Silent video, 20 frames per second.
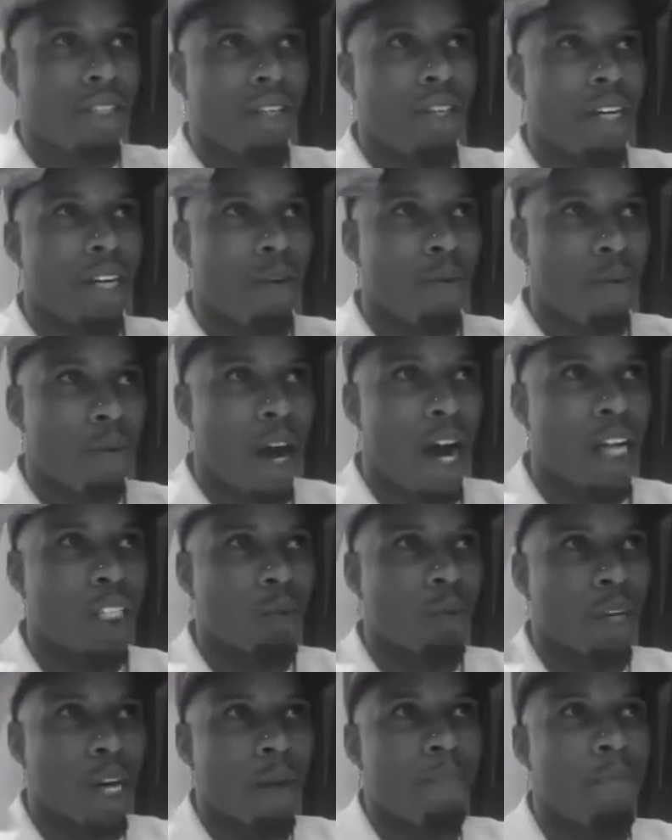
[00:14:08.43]
to endure
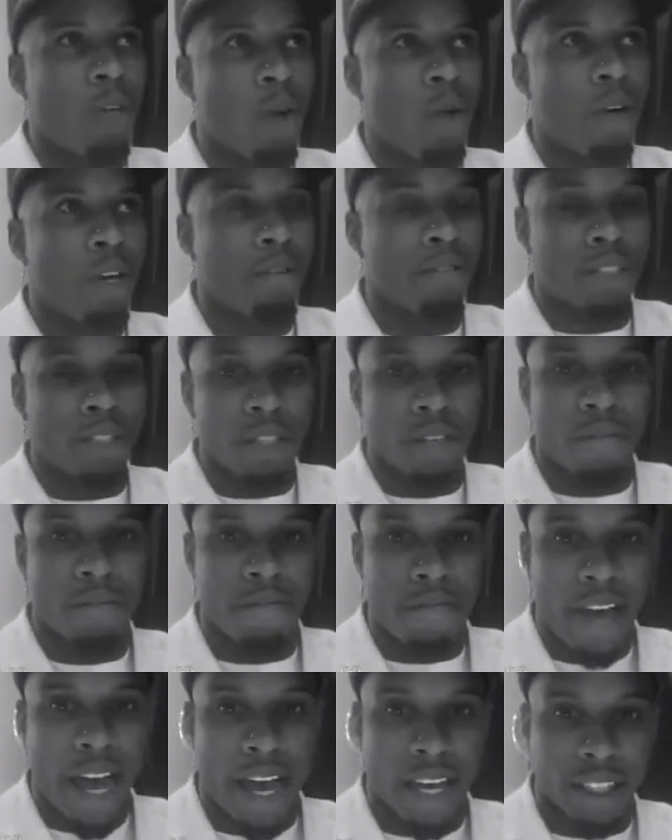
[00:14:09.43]
and watch when I'm knowing
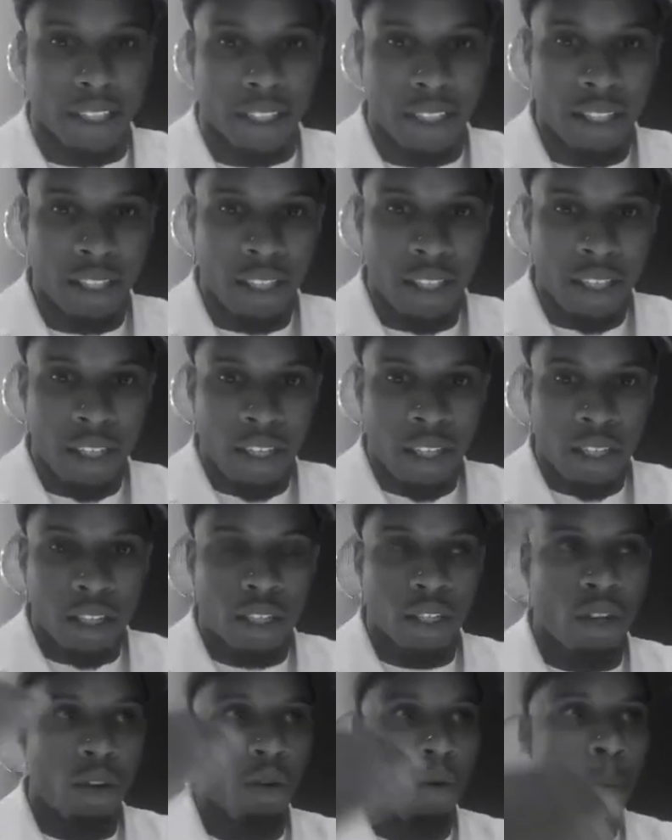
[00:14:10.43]
certain facts.
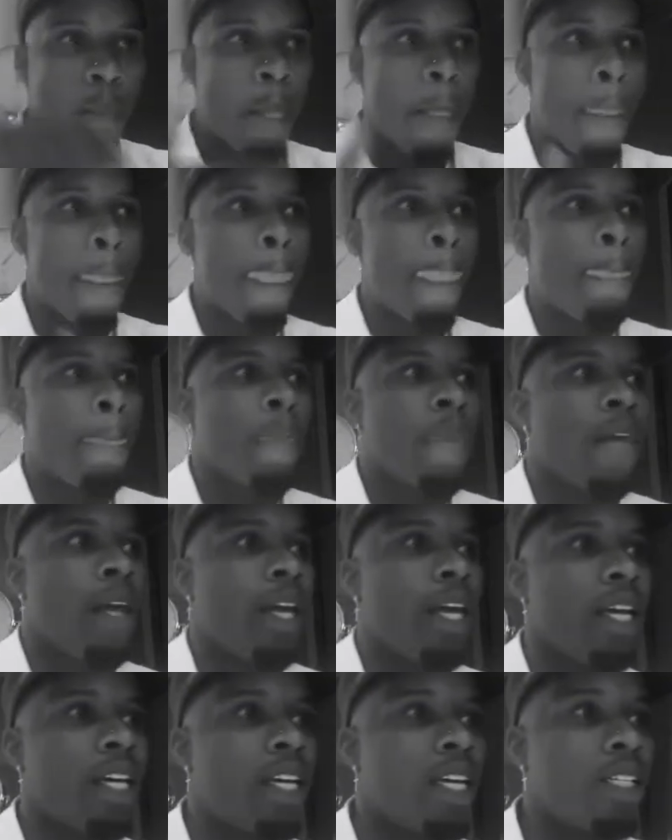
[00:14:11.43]
So
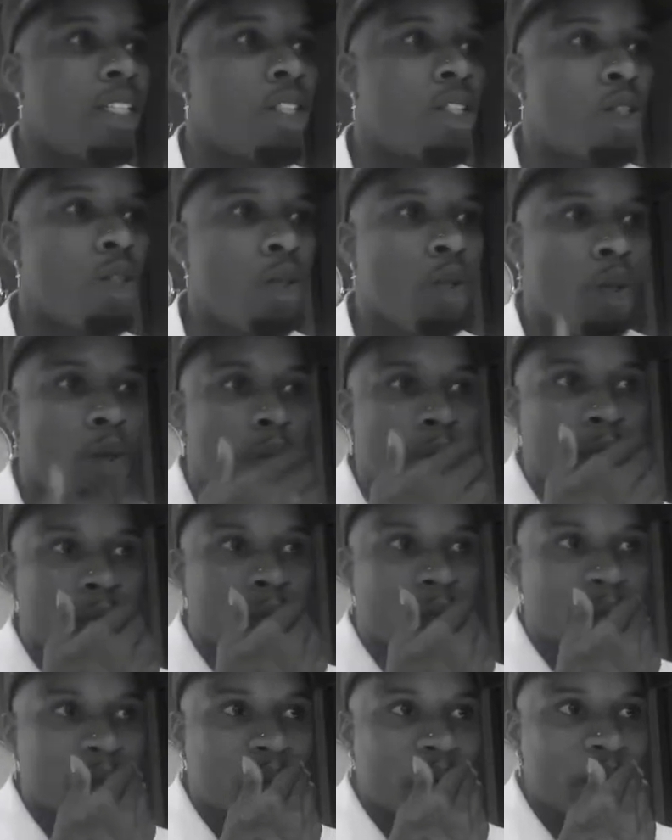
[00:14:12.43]
it gets
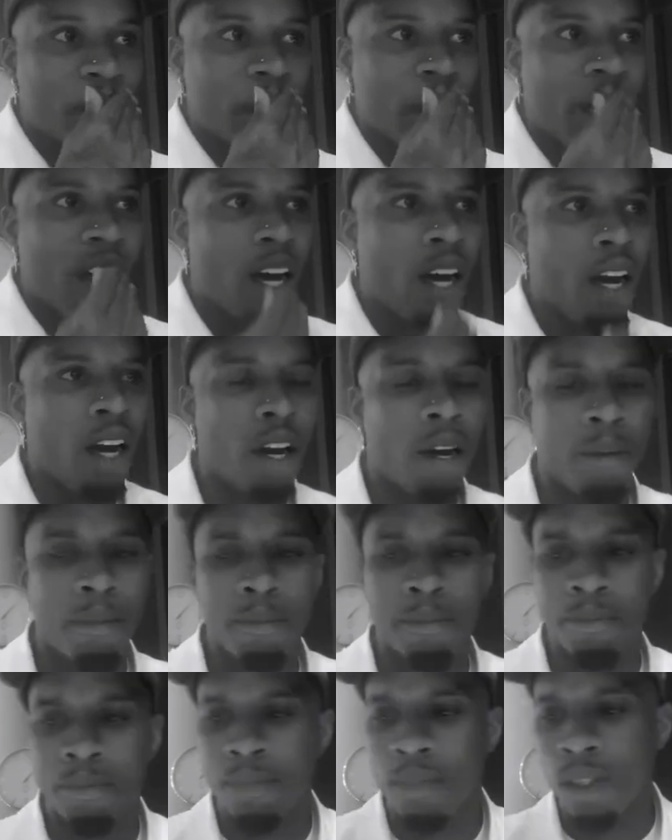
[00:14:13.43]
to,
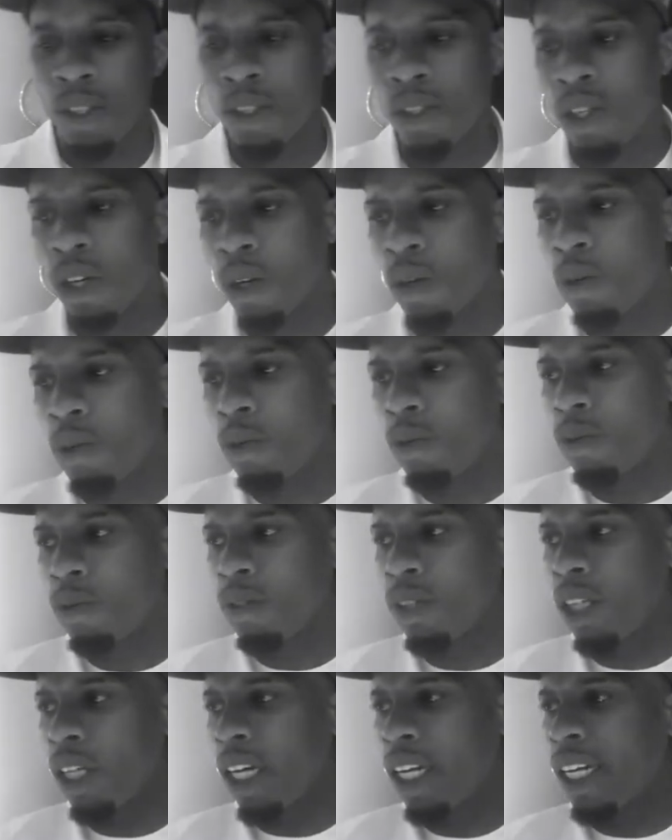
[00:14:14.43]

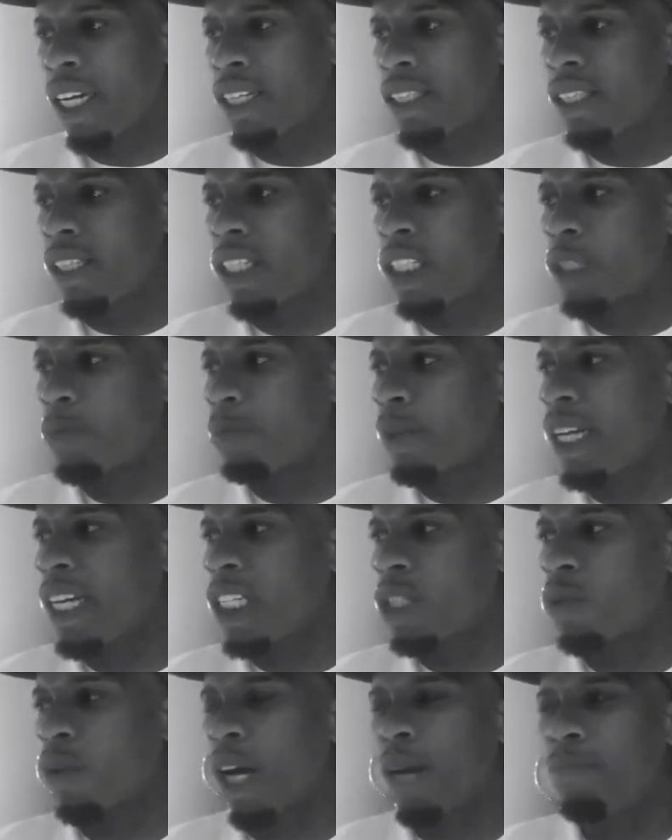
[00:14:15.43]
it gets to
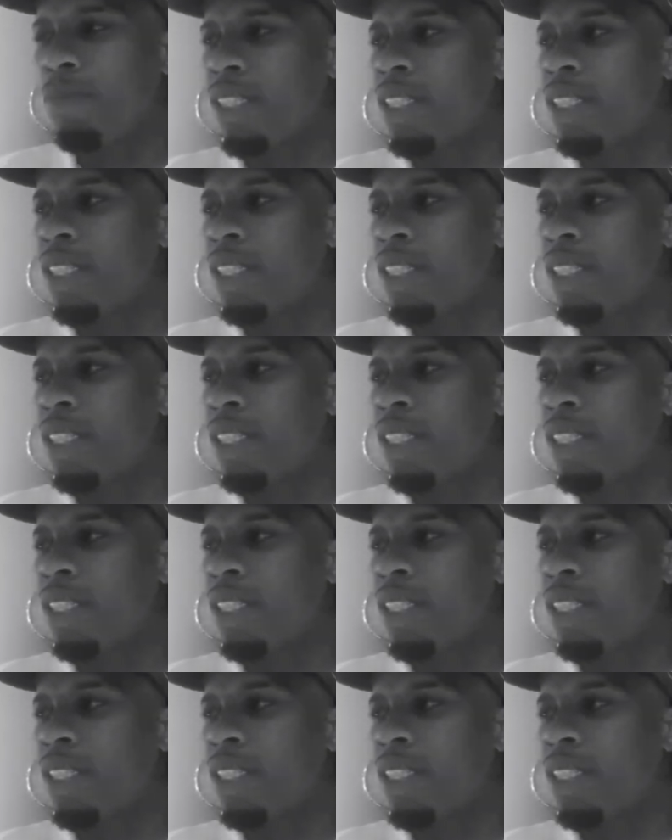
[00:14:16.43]
this place